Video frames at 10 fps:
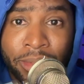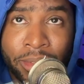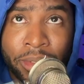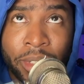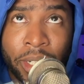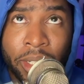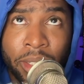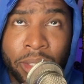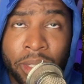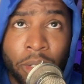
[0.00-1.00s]
right?
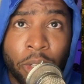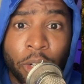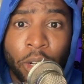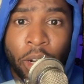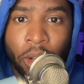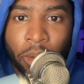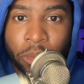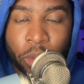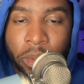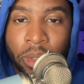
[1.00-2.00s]
No, I'm
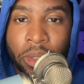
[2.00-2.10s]
tripping.